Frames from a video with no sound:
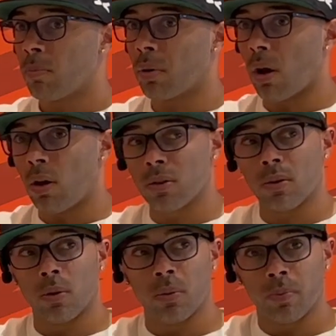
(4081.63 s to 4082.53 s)
but
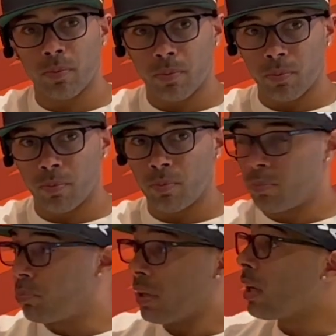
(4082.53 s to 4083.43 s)
also
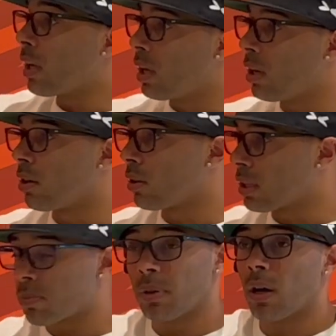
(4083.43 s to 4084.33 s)
being here.
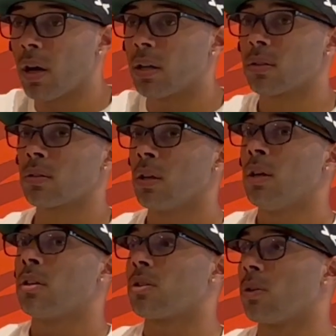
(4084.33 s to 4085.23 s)
Let's be honest.
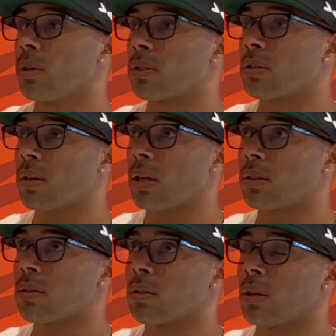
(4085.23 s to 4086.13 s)
So it's
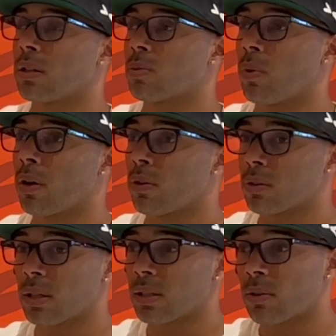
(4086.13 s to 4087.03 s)
it's it's one of
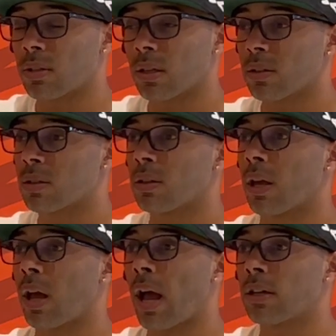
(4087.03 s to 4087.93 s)
those things. I was like, listen,
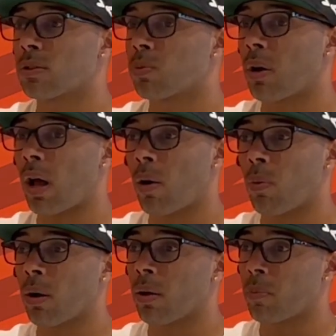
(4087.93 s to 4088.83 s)
like I just want I
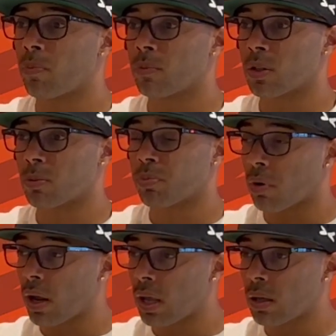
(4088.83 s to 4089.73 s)
want to just
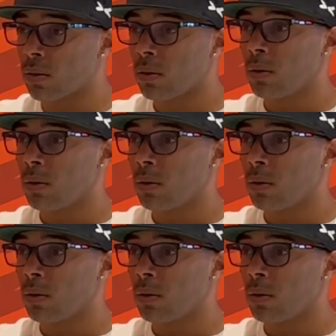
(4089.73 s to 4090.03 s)
pray